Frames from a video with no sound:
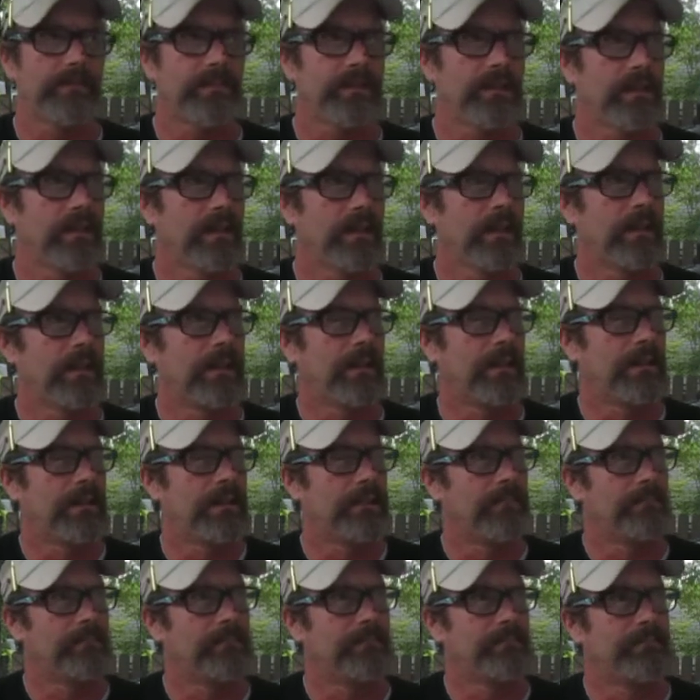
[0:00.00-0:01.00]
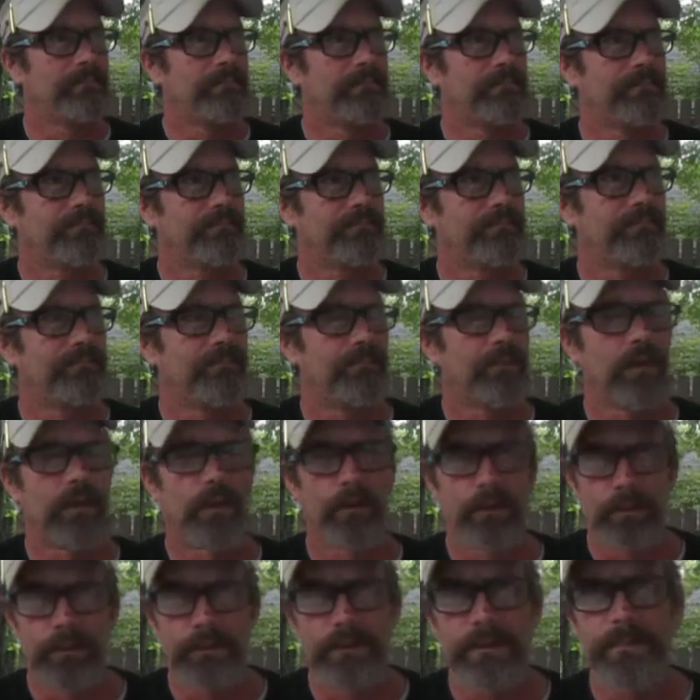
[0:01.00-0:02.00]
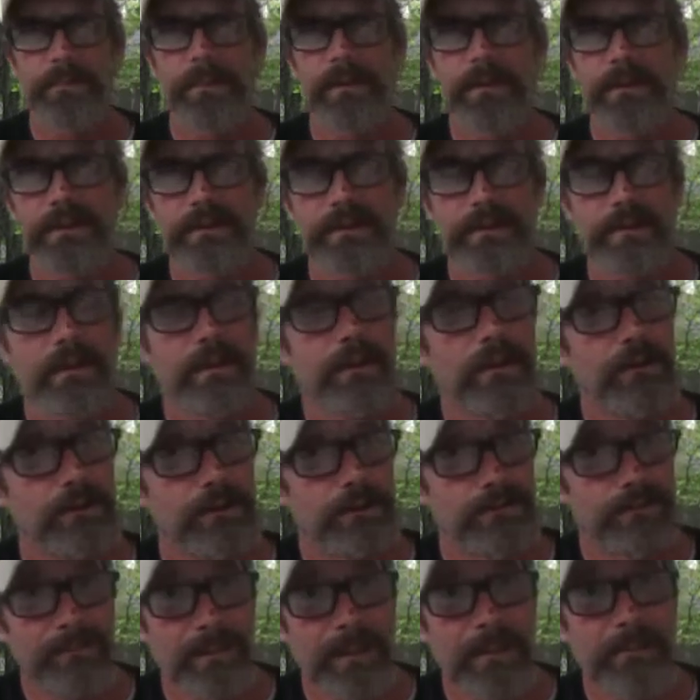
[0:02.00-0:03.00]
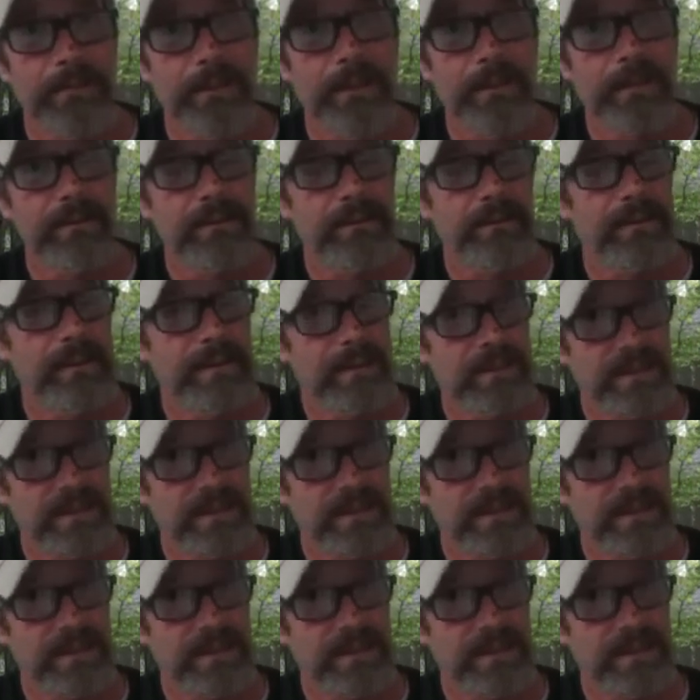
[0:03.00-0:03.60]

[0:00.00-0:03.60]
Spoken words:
Hold your brothers close. Remember, in